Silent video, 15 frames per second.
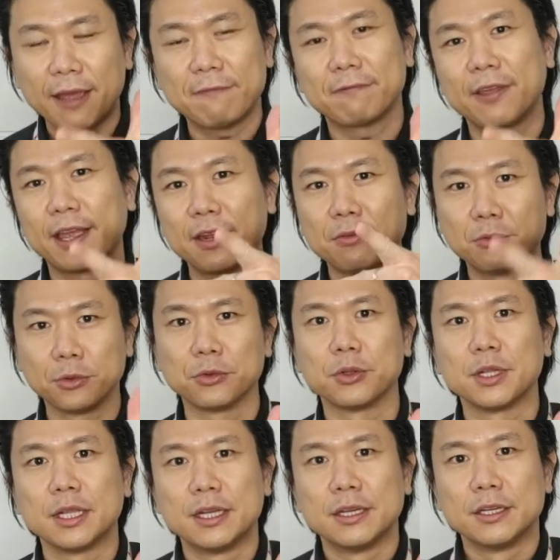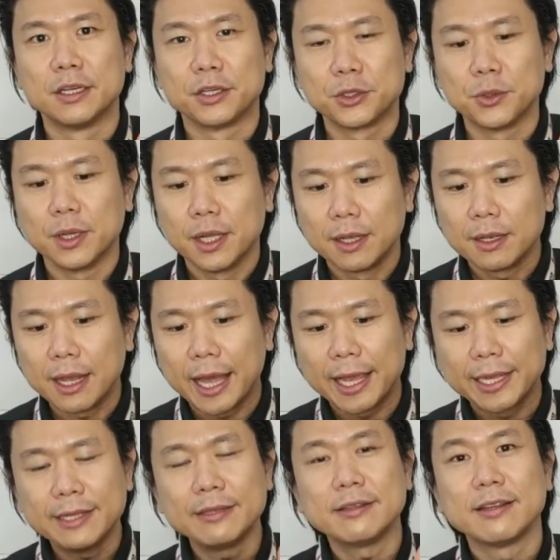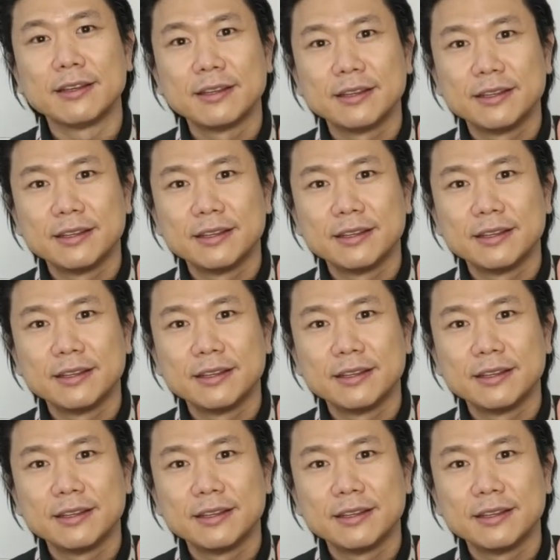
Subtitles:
left-hand rule. You align